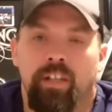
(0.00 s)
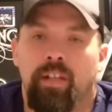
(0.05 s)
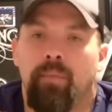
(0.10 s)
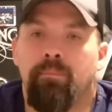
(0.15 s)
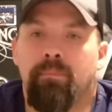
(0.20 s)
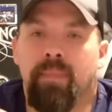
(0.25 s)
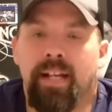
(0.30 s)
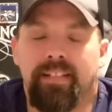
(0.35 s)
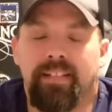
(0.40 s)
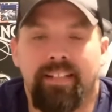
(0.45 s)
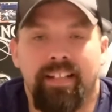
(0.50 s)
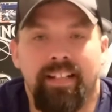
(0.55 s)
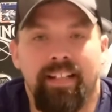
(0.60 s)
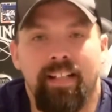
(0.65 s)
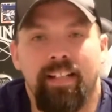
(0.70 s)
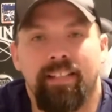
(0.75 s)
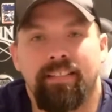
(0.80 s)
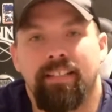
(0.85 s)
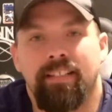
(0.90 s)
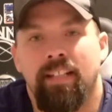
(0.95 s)
the
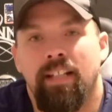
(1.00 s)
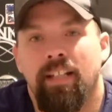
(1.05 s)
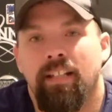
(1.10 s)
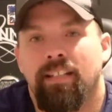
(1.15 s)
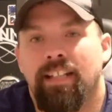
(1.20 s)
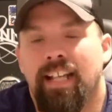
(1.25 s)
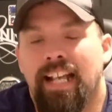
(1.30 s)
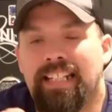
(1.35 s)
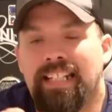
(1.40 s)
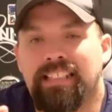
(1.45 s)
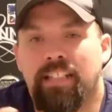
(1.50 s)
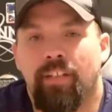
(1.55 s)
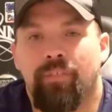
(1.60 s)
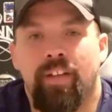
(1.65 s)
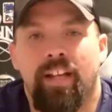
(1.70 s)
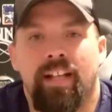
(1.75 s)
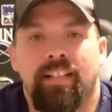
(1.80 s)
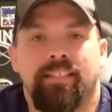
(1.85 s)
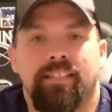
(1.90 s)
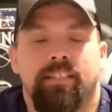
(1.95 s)
Metes, the
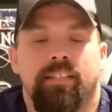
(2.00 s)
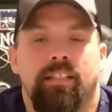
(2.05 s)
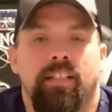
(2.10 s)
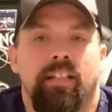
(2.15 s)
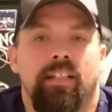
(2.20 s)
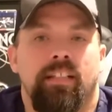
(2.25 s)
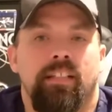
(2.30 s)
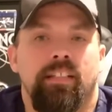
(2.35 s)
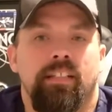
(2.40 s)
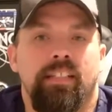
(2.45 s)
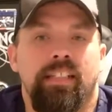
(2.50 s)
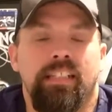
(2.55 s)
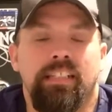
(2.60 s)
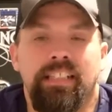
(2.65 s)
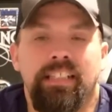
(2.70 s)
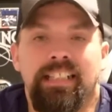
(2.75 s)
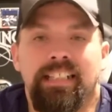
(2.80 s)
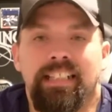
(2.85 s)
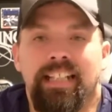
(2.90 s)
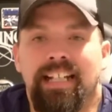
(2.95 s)
SFX, the
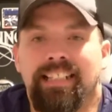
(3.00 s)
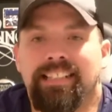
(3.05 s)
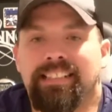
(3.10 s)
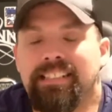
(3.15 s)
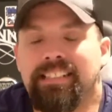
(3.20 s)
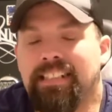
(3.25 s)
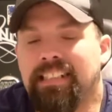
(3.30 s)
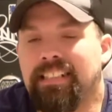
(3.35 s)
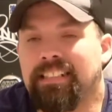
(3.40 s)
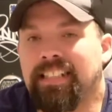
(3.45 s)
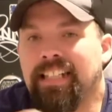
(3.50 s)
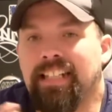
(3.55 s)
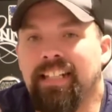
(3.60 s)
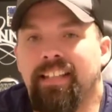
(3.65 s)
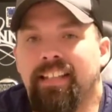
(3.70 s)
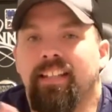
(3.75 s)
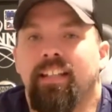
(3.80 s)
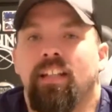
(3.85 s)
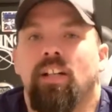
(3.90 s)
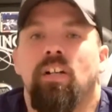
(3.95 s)
Elite SCs,
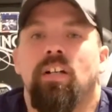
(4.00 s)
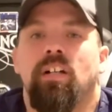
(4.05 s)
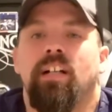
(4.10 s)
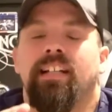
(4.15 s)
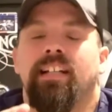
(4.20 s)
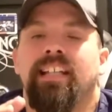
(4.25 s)
anything at all.